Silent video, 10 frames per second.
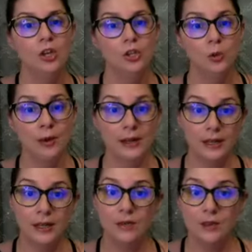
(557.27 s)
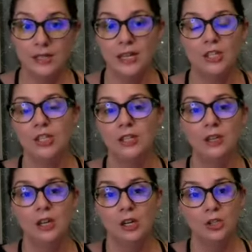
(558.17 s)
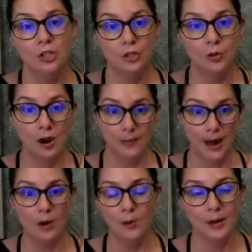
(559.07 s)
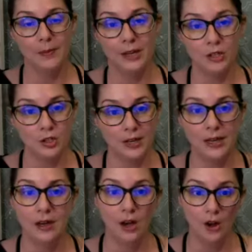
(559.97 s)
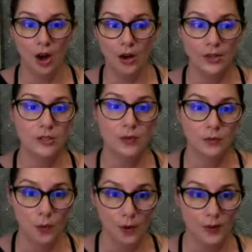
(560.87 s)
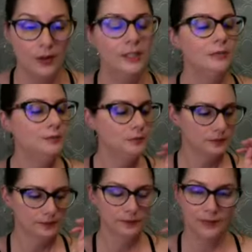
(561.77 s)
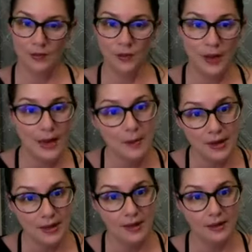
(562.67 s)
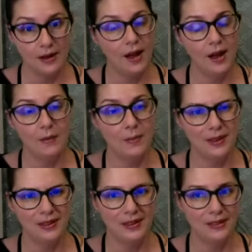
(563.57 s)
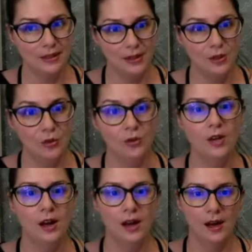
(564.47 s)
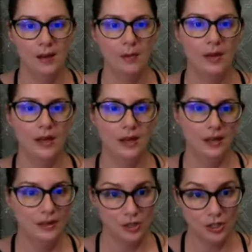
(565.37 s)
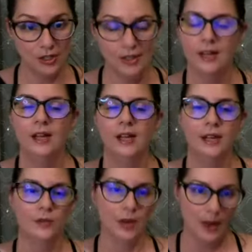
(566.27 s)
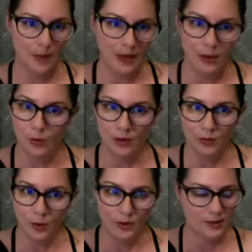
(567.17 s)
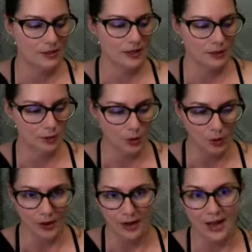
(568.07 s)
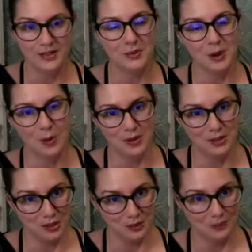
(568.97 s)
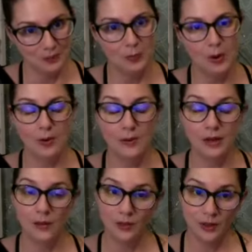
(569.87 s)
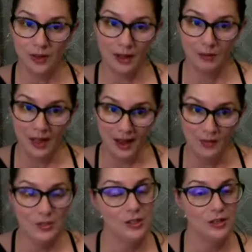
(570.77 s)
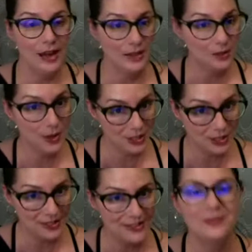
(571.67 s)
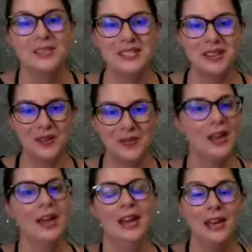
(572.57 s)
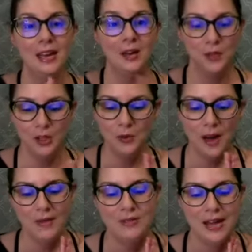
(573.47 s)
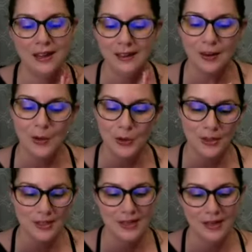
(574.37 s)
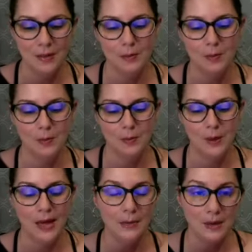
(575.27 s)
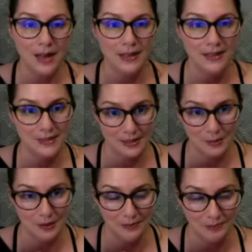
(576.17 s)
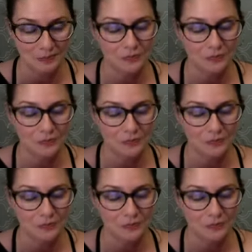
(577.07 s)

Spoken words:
you will get an invitation to our Power Pipeline training on August 4th. If you can't make it, I think it's at noon Eastern. If you can't make it, we'll of course send the recording as we always do. But we would love for you to come live so you can ask questions. So if you have taken our 30-second pipeline assessment